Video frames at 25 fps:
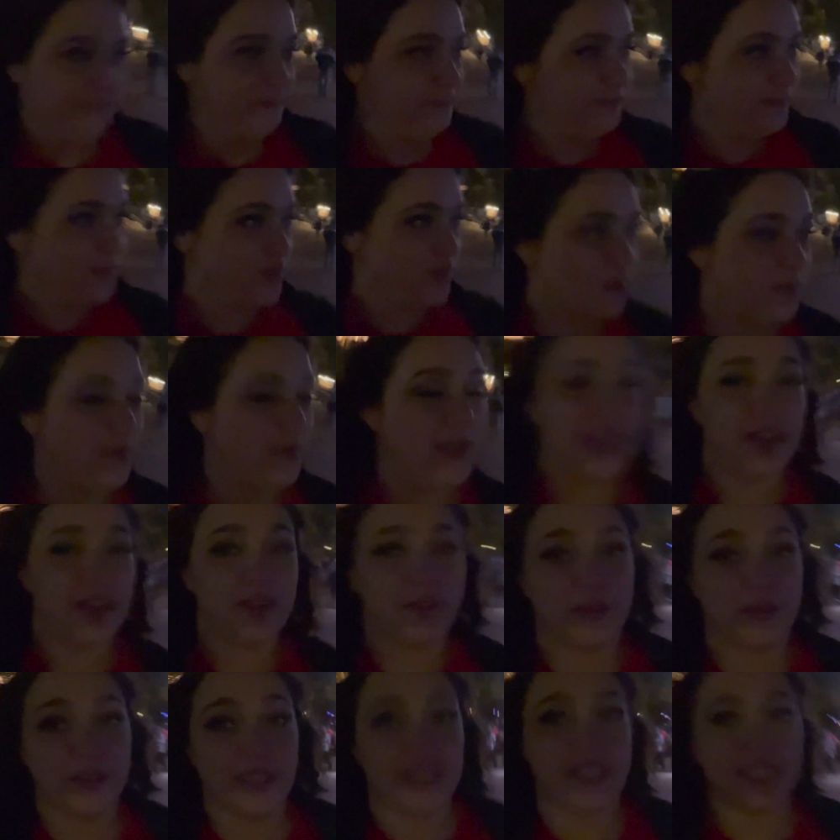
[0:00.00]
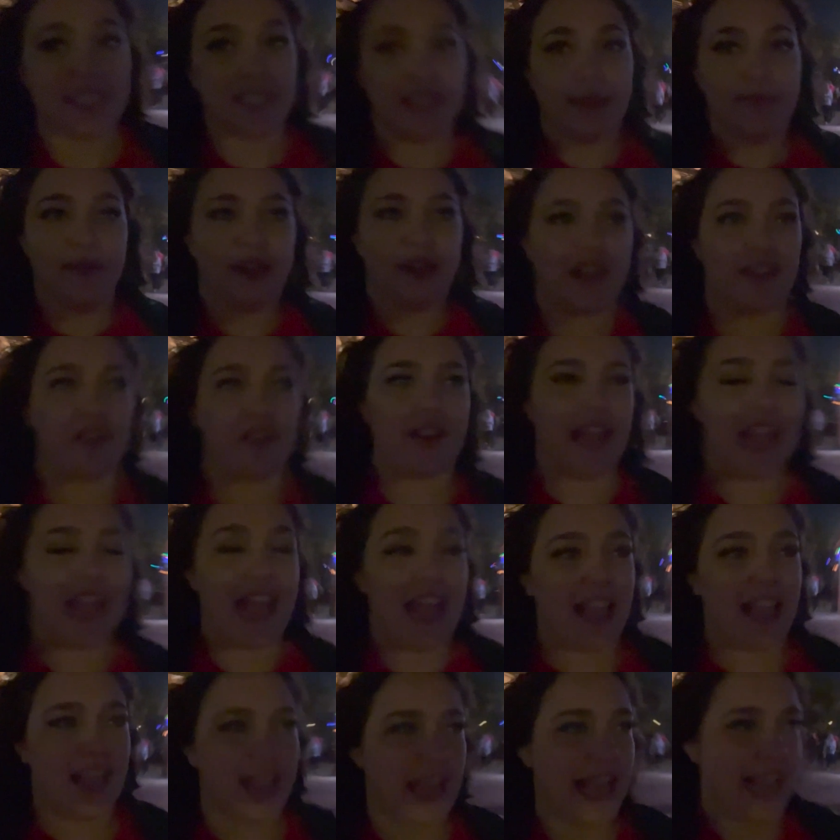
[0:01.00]
so we had a really good time at
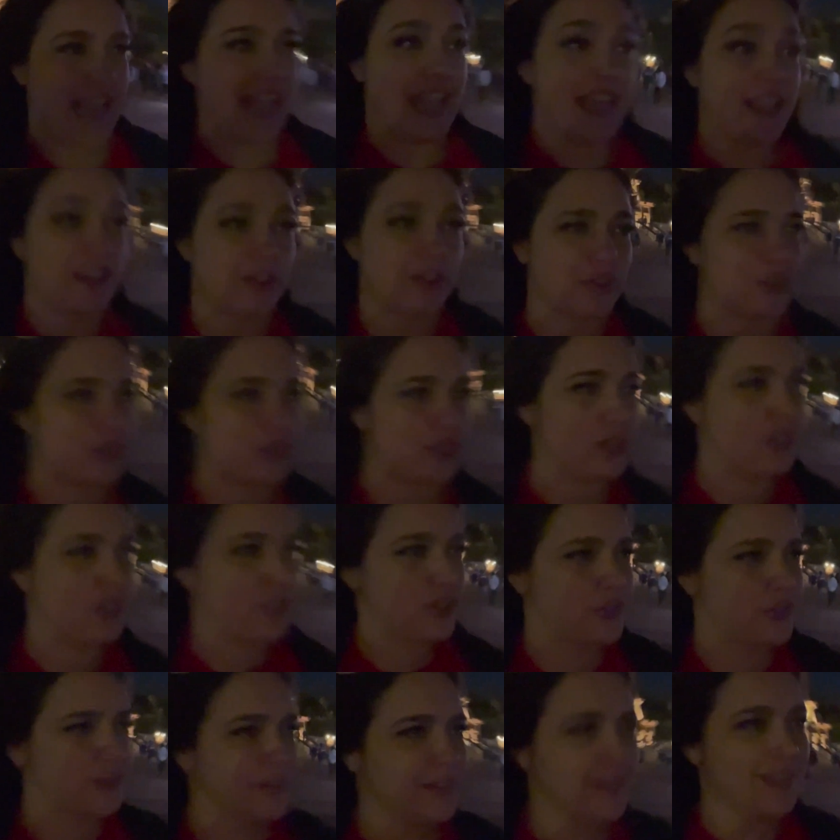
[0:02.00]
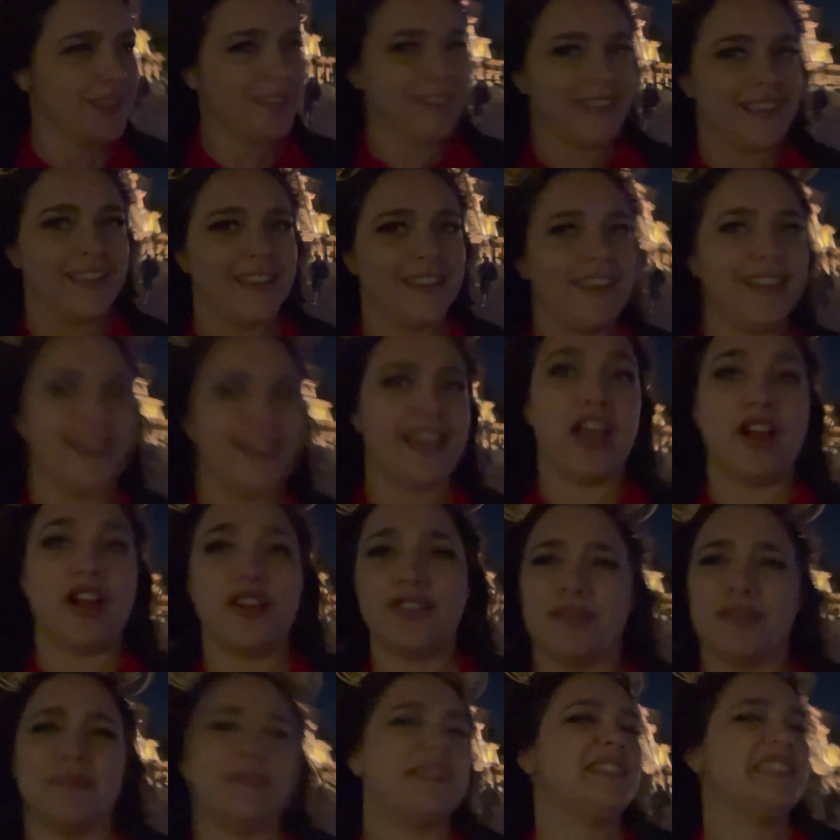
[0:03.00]
Akershush. I heard
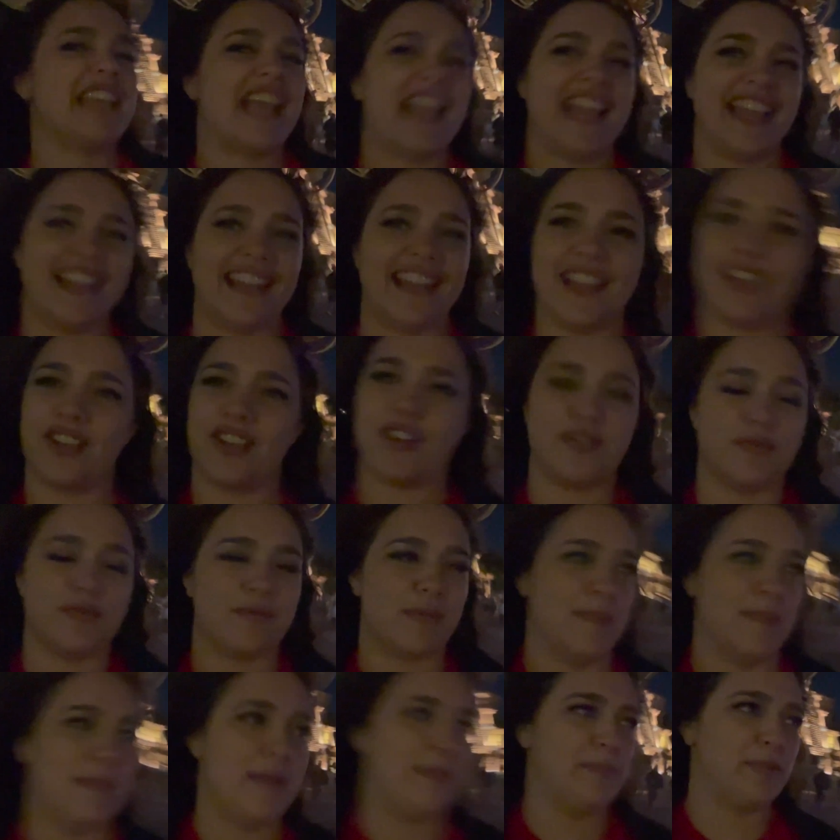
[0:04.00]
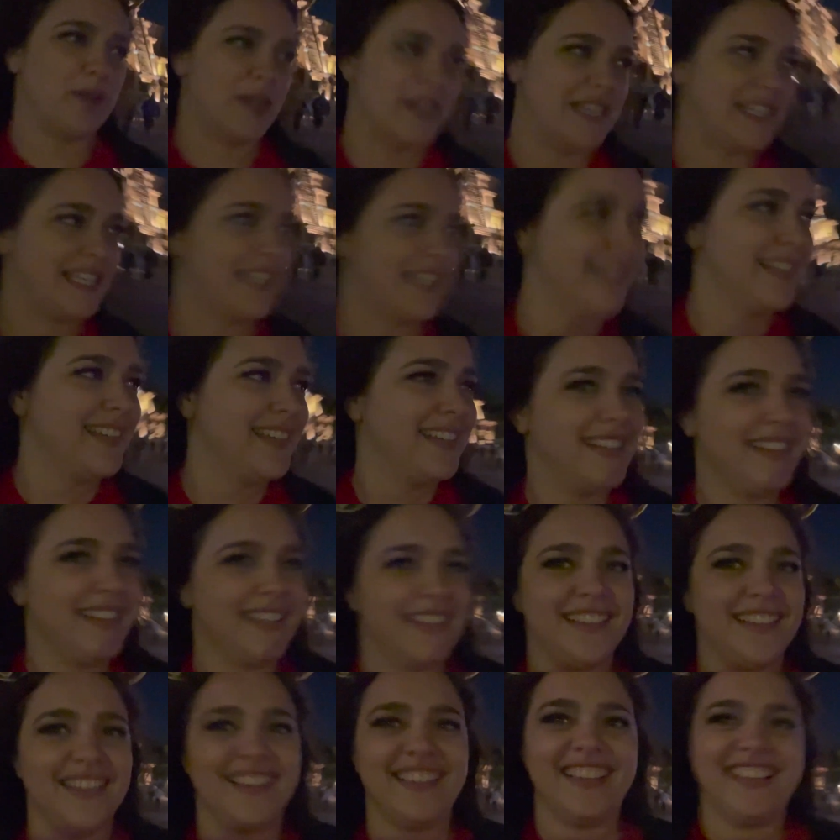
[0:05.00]
them say it and I couldn't remember it.
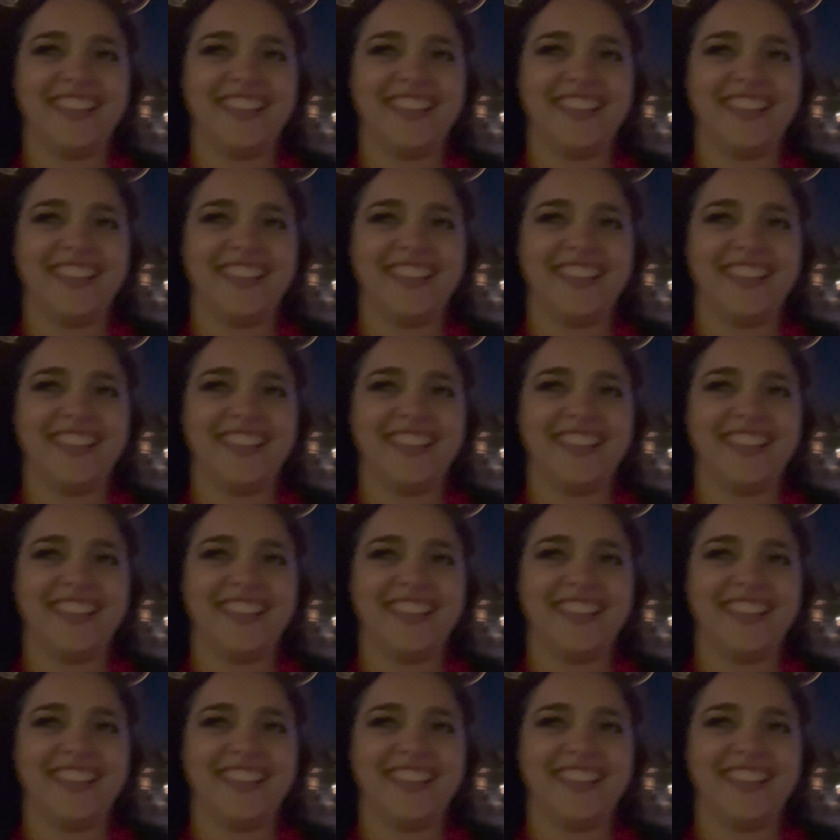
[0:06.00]
Akershush.